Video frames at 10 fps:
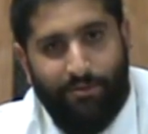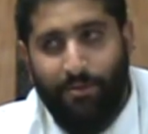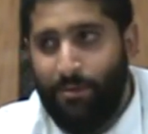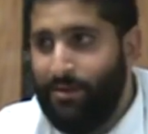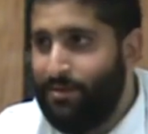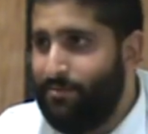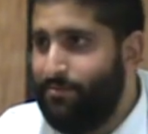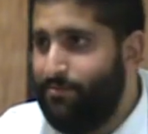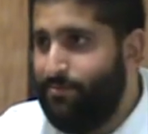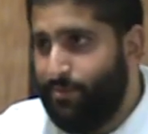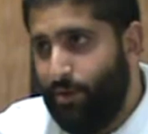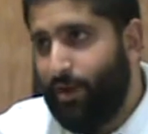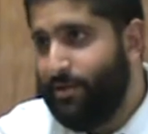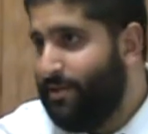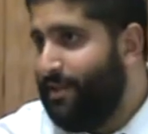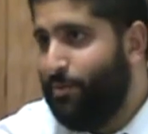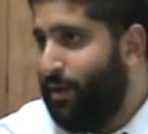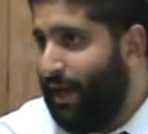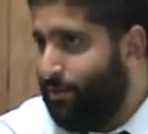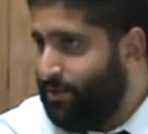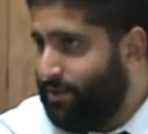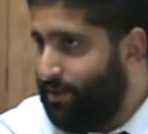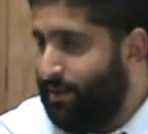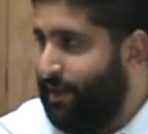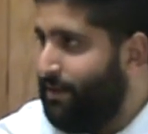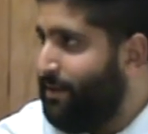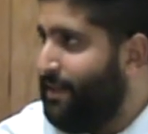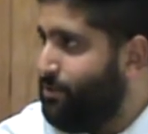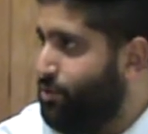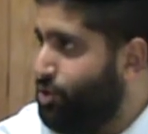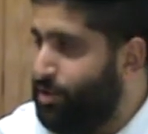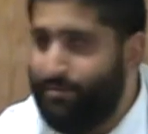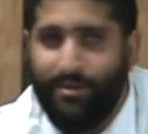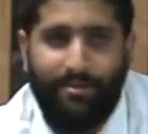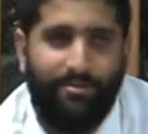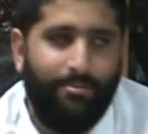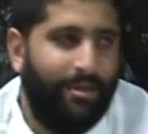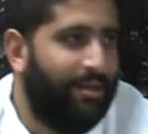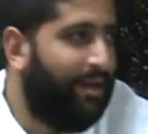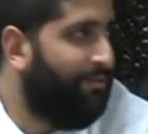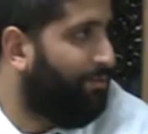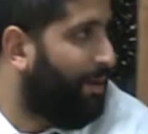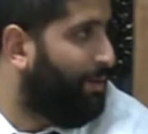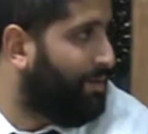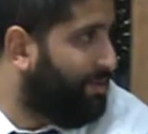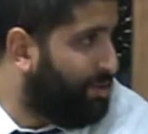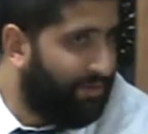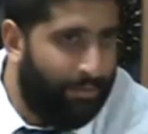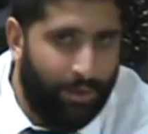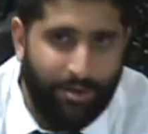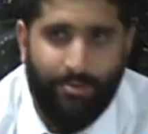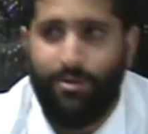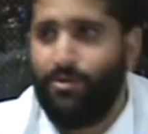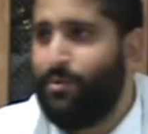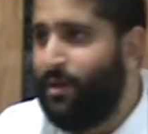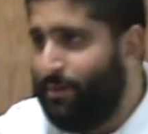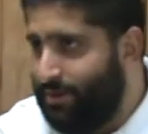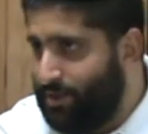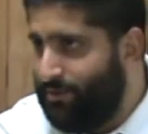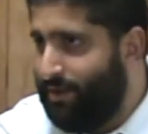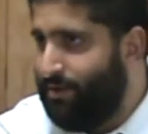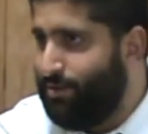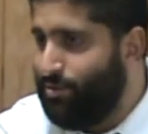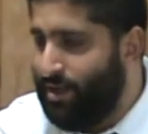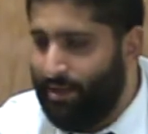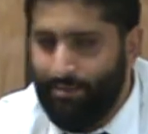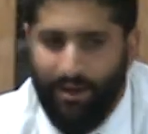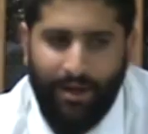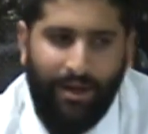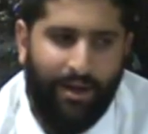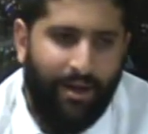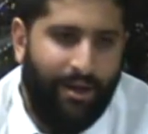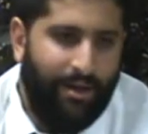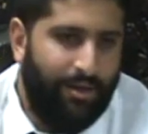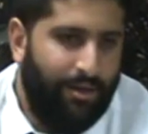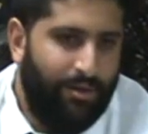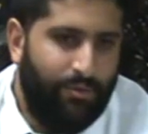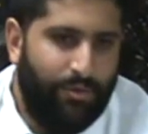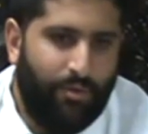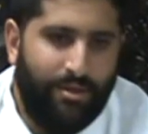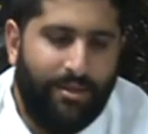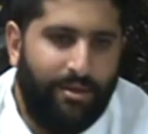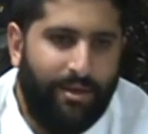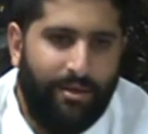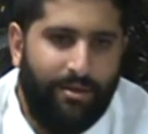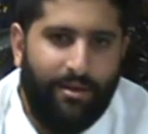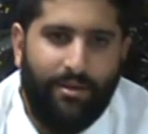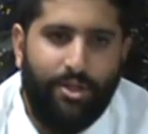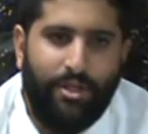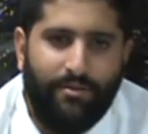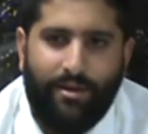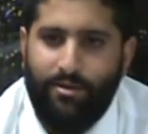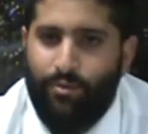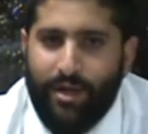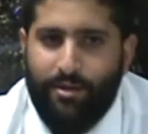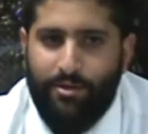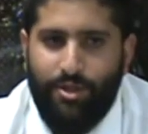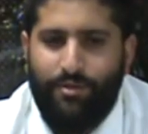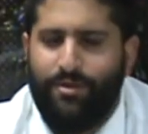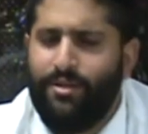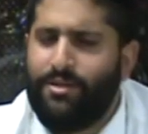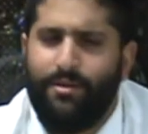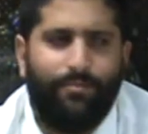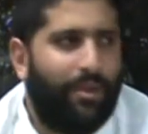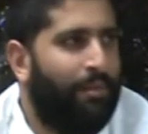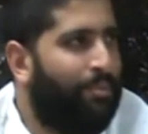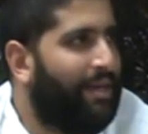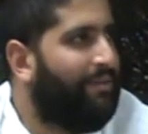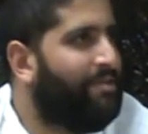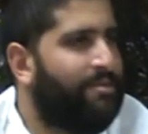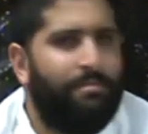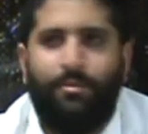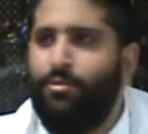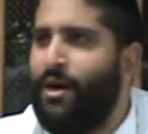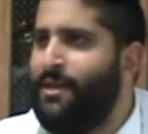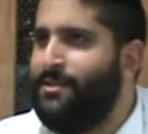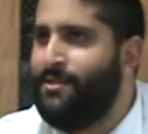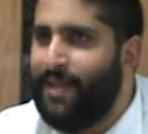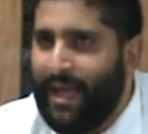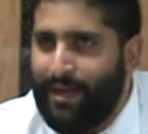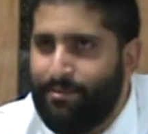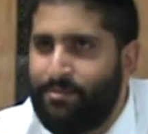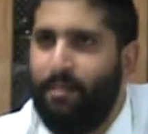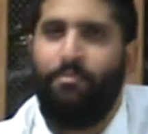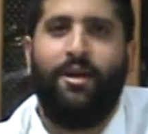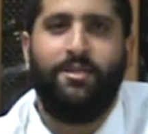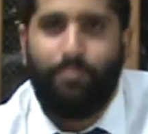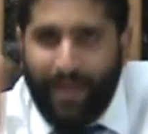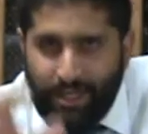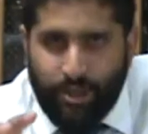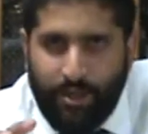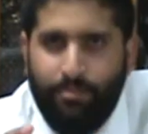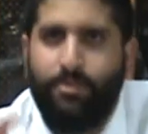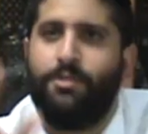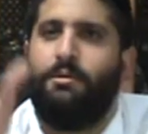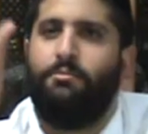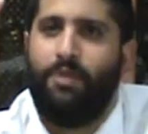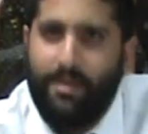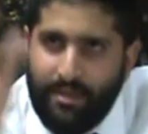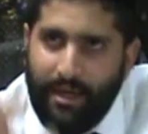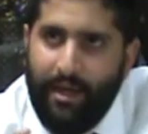Amazing. Is this the way I was? And I'll say that's what shifted me when I was yeshiva in Baltimore to when I went to yeshiva in Yerushalayim, which was in yeshiva, regular yeshiva. There's a big emphasis: memorize names, memorize page numbers, memorize.